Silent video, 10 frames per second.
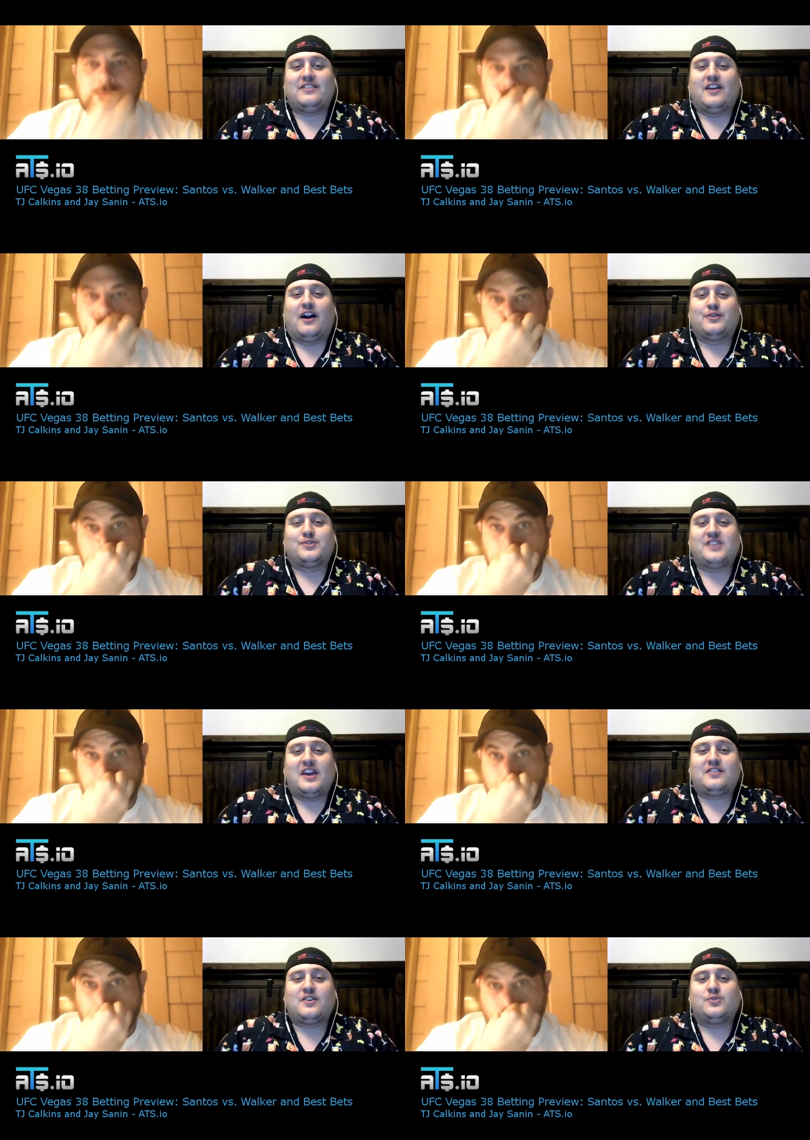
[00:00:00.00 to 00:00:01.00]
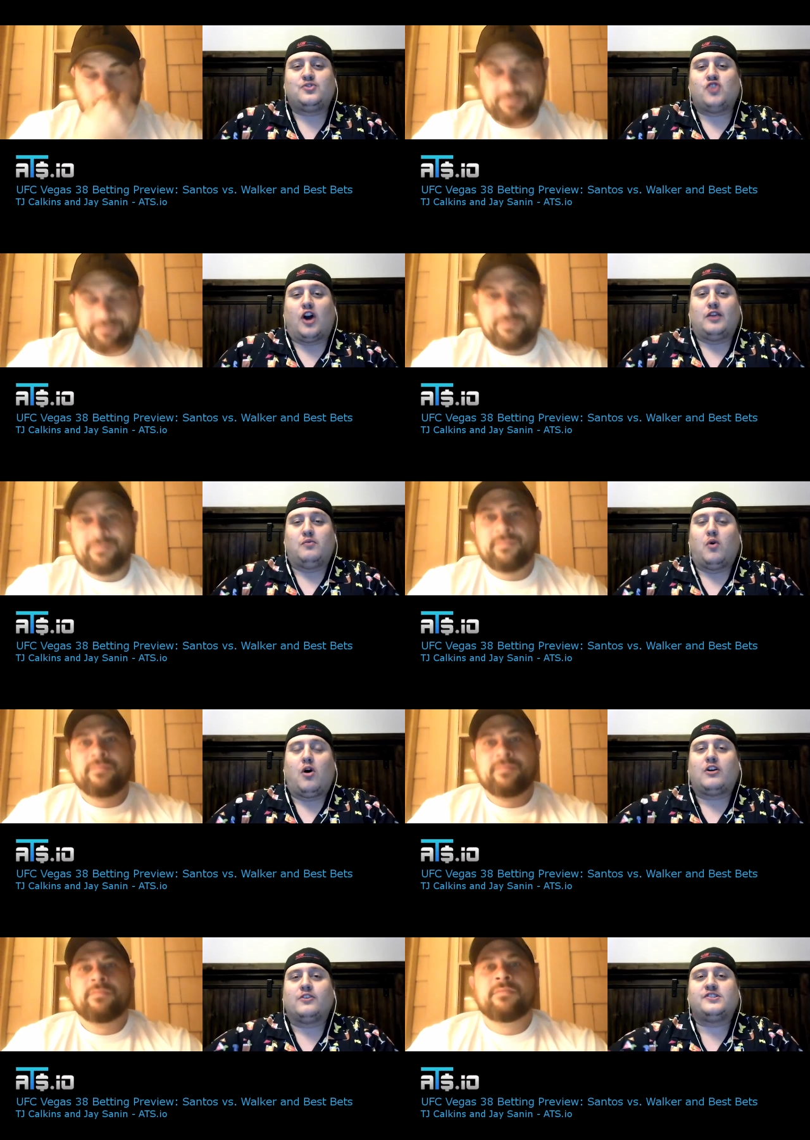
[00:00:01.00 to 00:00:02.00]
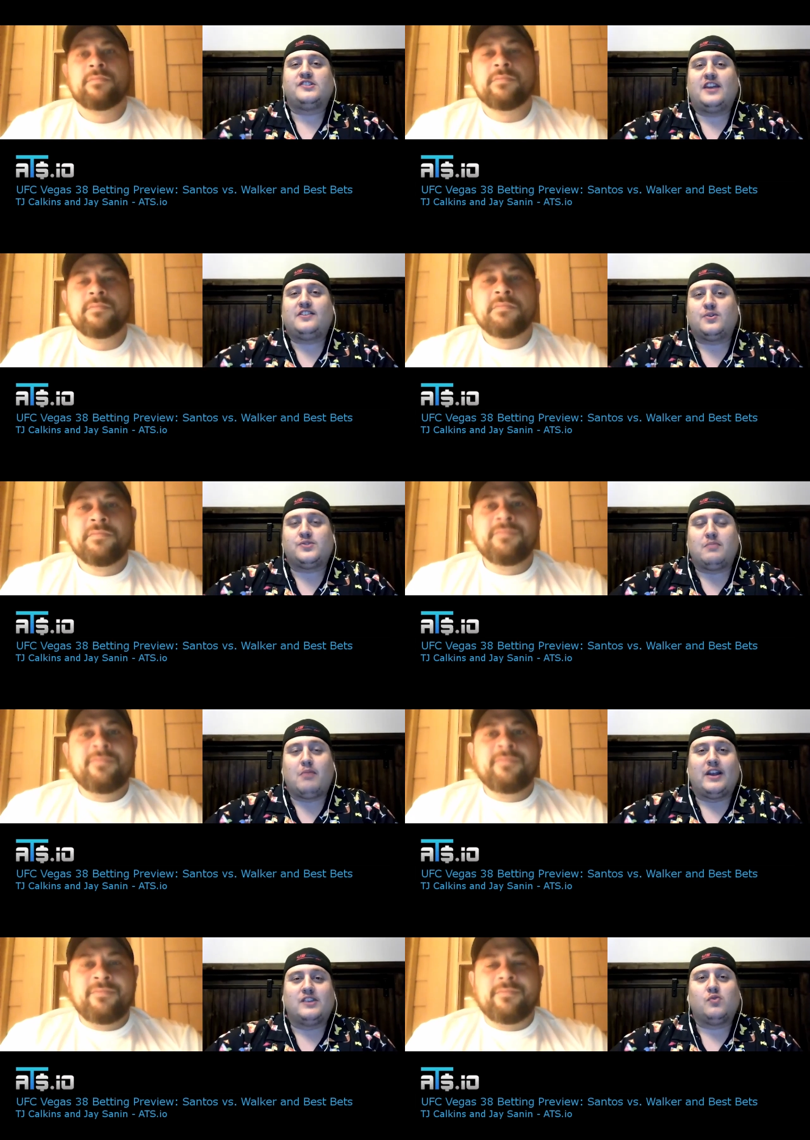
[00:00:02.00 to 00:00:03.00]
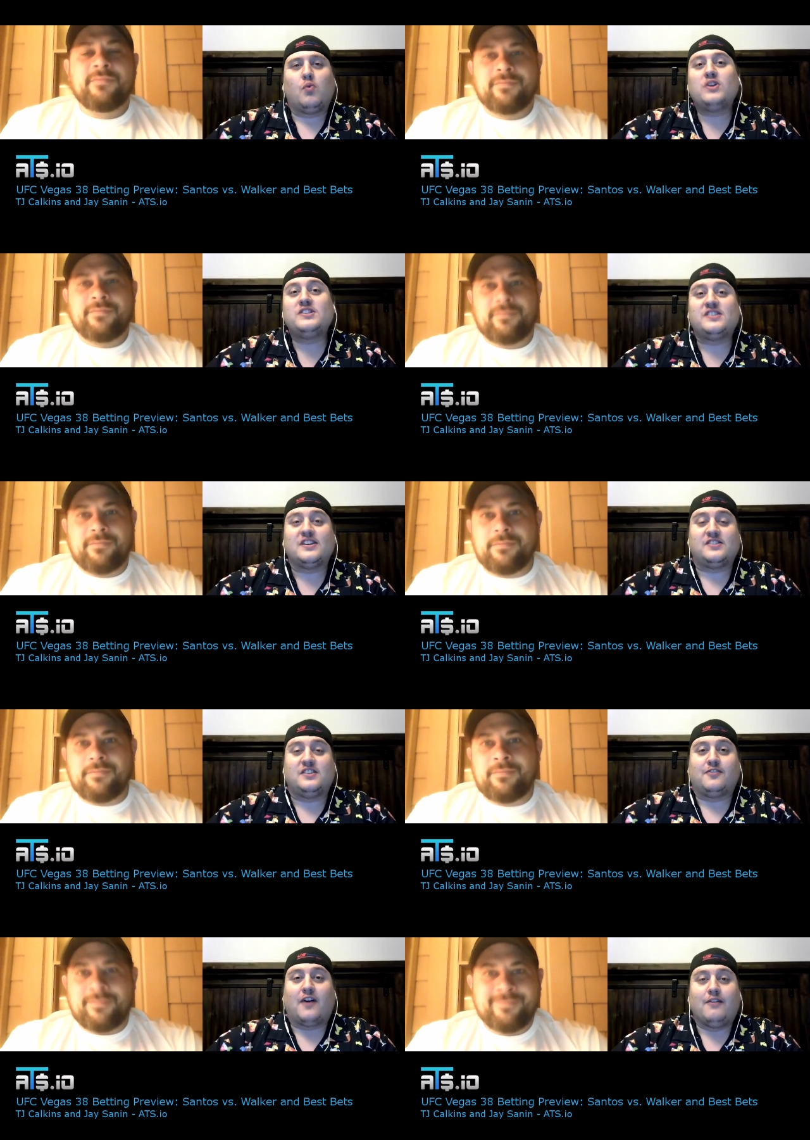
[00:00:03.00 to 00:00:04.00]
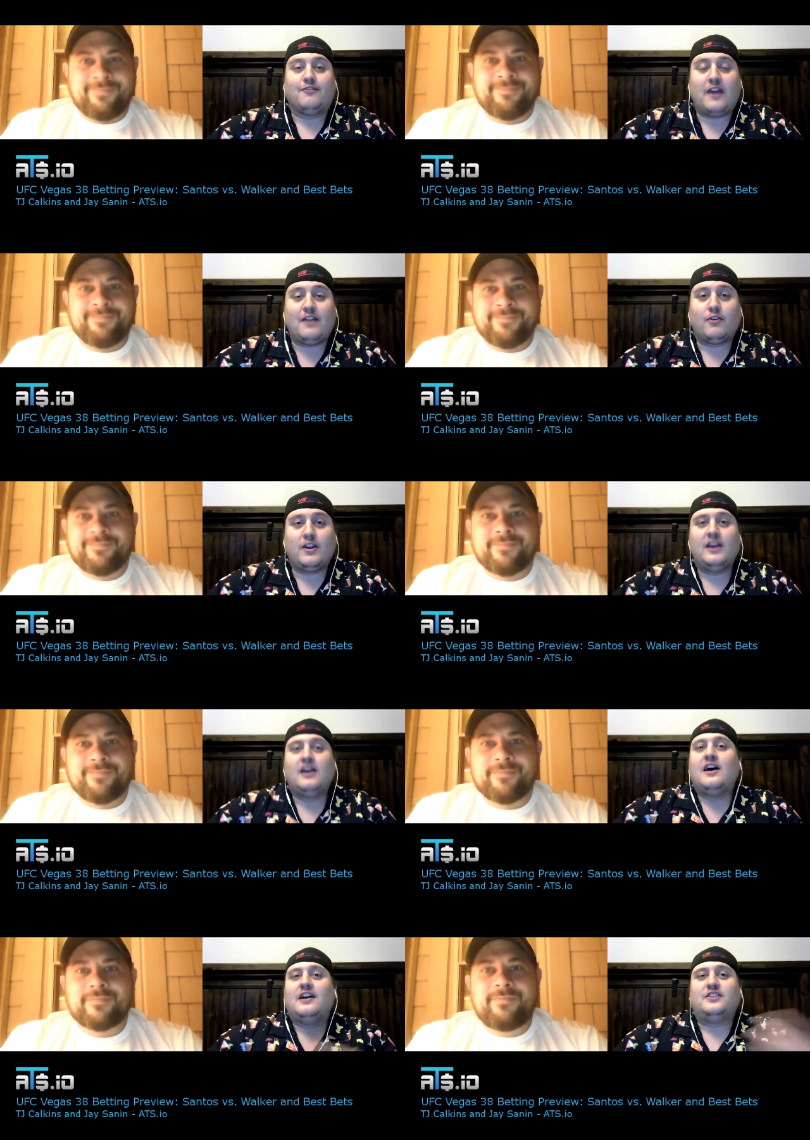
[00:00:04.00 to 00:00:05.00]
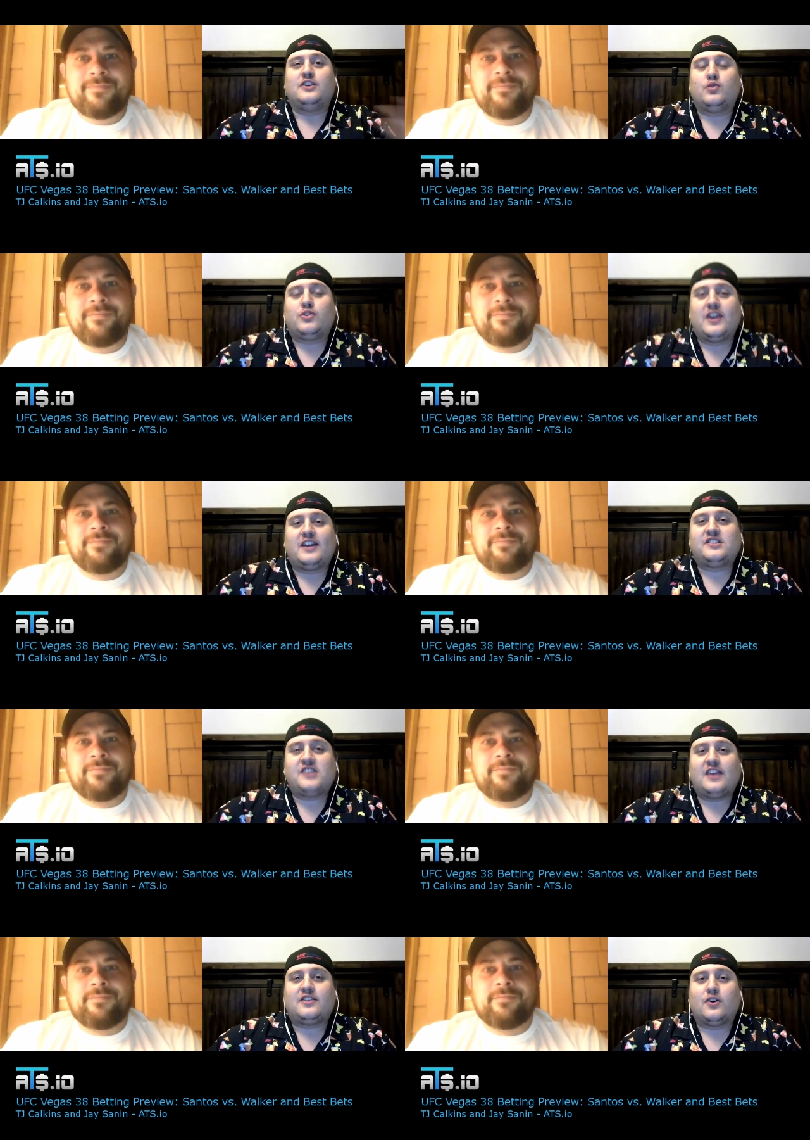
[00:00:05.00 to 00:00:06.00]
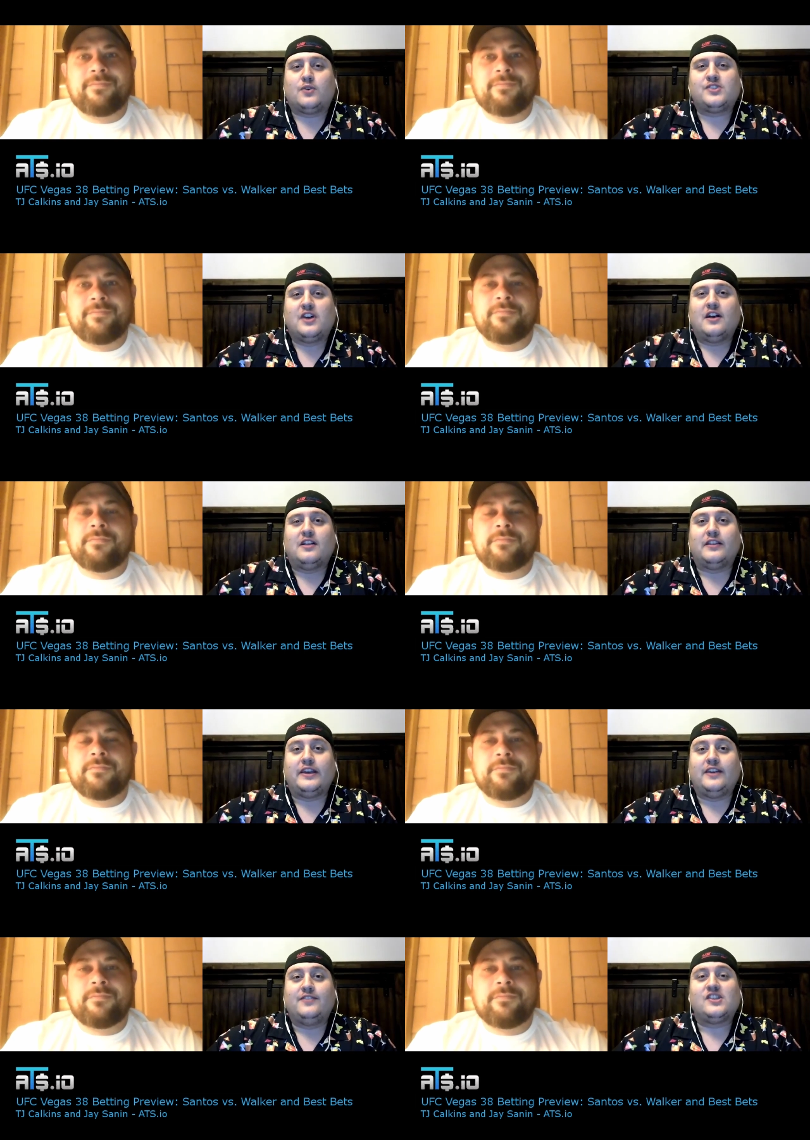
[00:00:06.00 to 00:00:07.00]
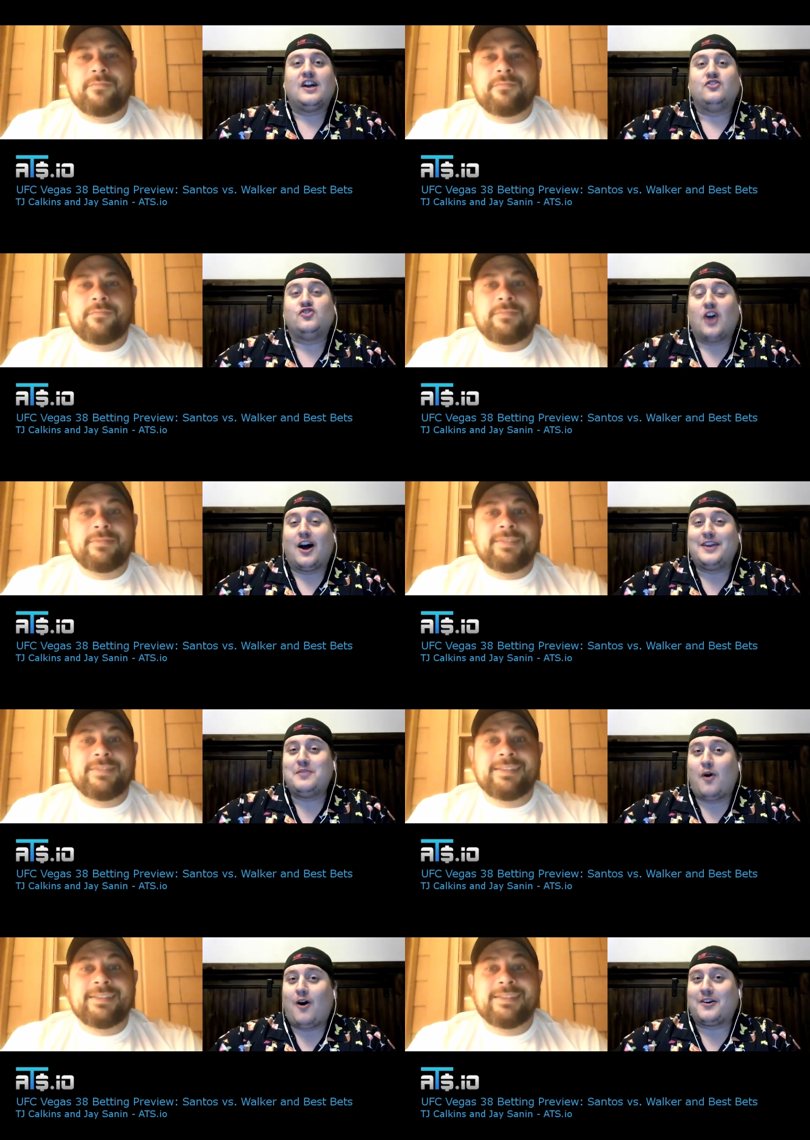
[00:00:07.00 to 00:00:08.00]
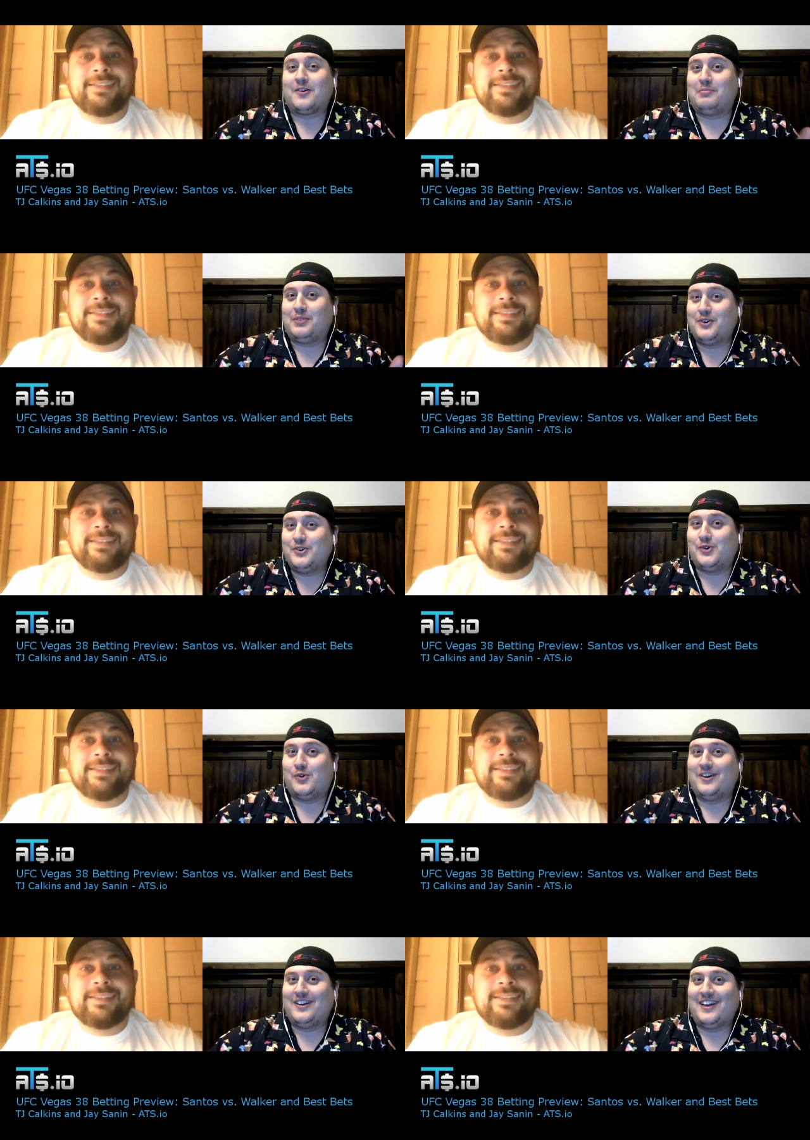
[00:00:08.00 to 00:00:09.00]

Speaker 1: Thiago Santos, Johnny Walker. Santos, a minus 165 favorite. Do you think Santos leaves Johnny Walker blue